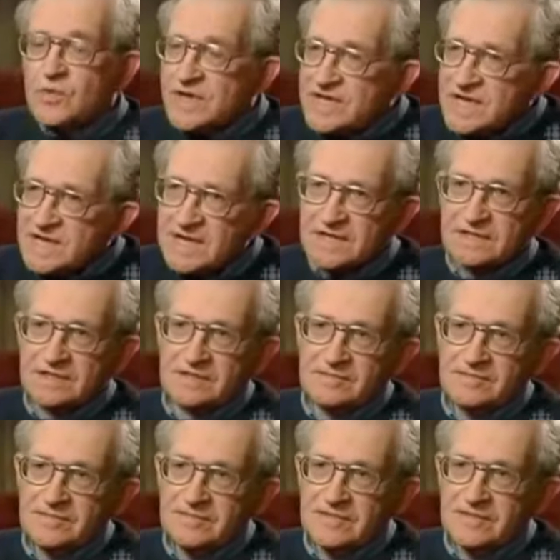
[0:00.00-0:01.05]
is we did
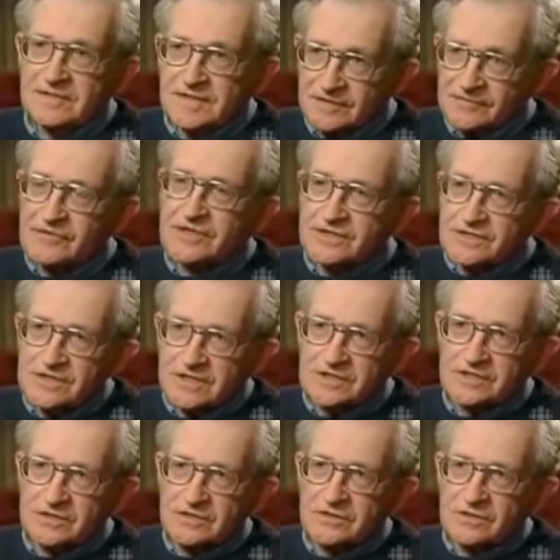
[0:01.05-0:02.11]
it. Therefore, it's a
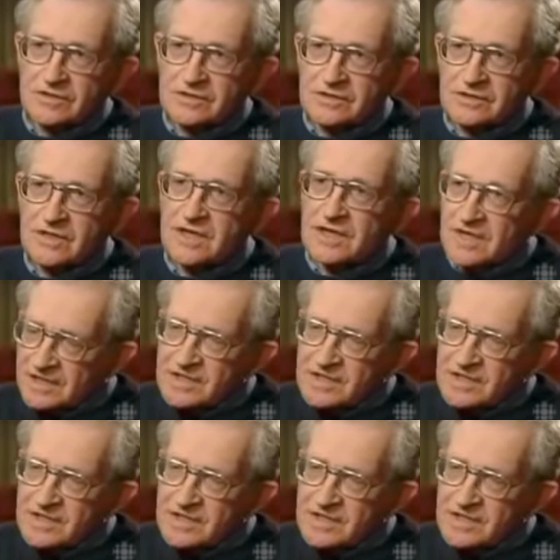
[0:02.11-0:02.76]
just cause.